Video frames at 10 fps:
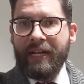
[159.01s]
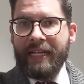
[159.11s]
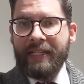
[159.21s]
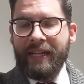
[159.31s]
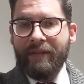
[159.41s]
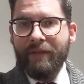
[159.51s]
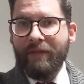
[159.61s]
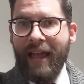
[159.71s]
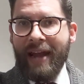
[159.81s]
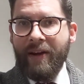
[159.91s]
E7
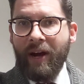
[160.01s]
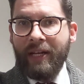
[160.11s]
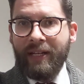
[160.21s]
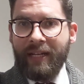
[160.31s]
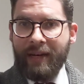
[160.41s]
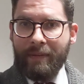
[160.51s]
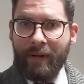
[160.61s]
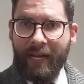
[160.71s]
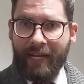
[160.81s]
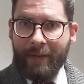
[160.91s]
flat 9 lick and
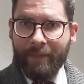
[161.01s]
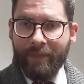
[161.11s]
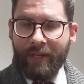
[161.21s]
playing it.